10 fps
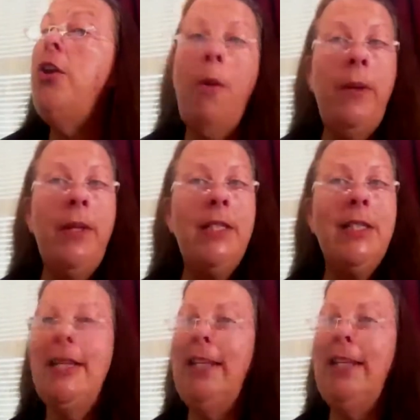
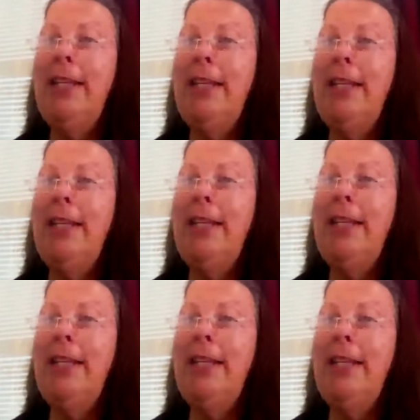Nobody's going to take the time to
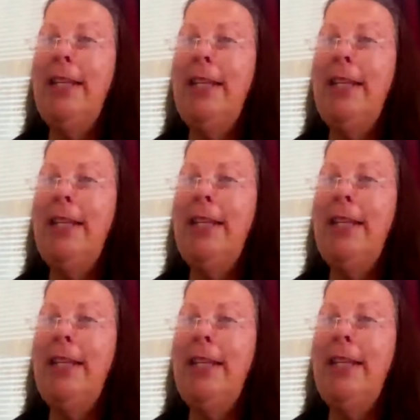tell you that.
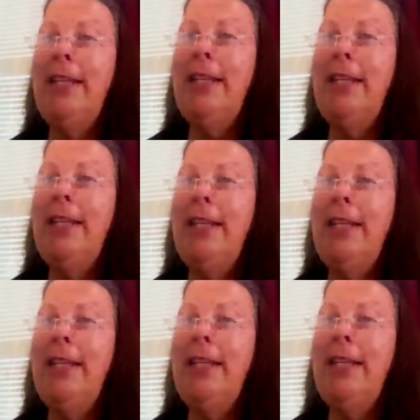Their
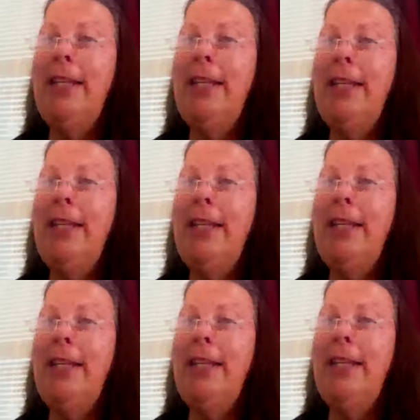behaviors will.
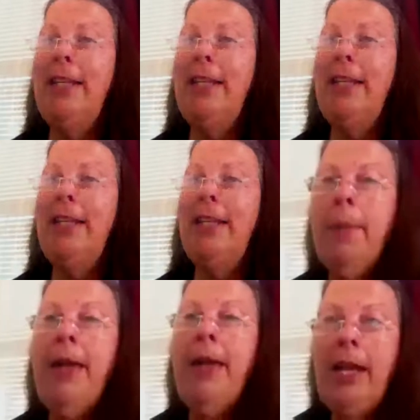So being able to
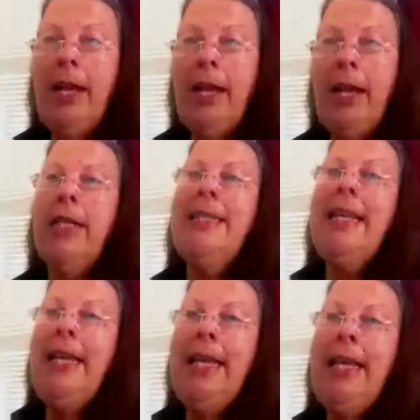track
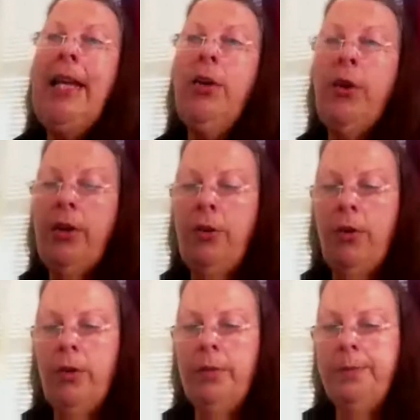behavior is key and
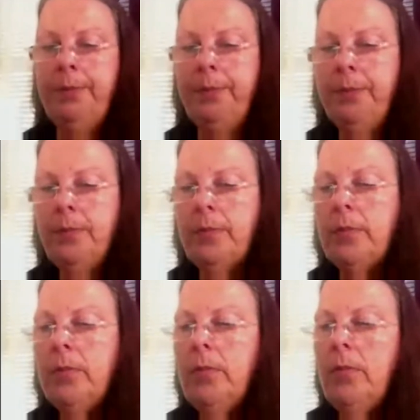critical.
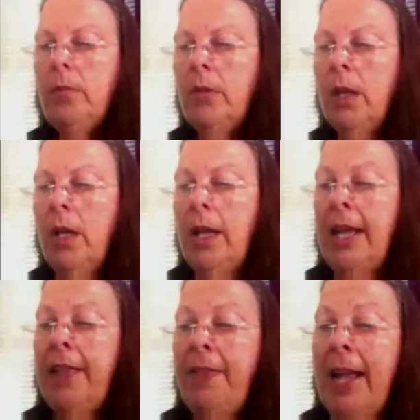
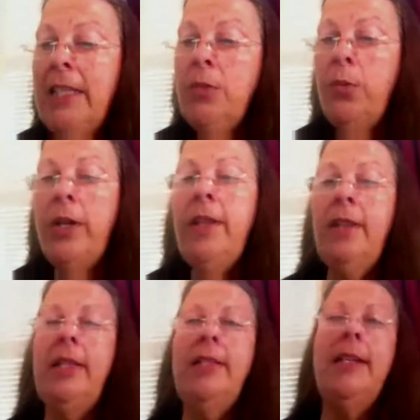And that's one
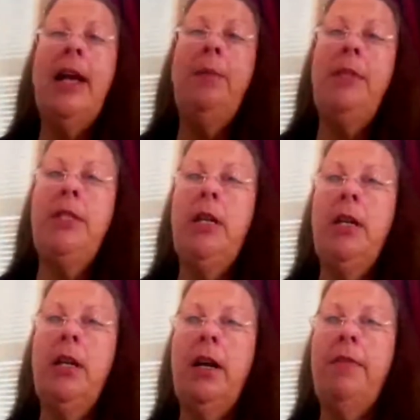of the things that got me
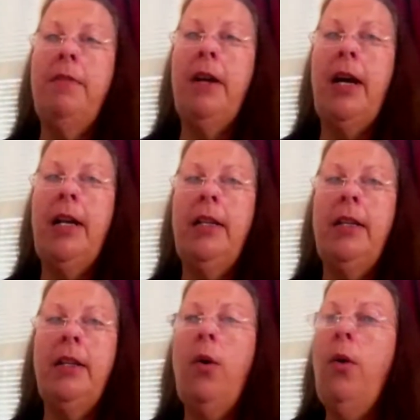started off
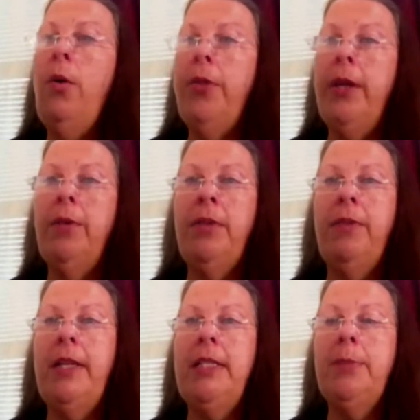on the whole thing
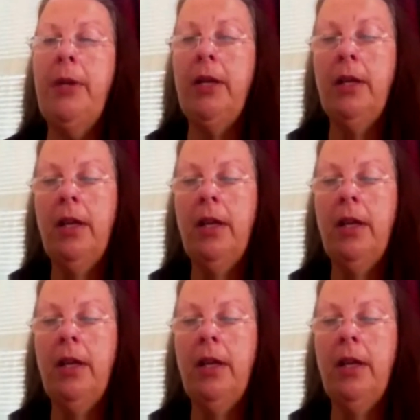with Facebook,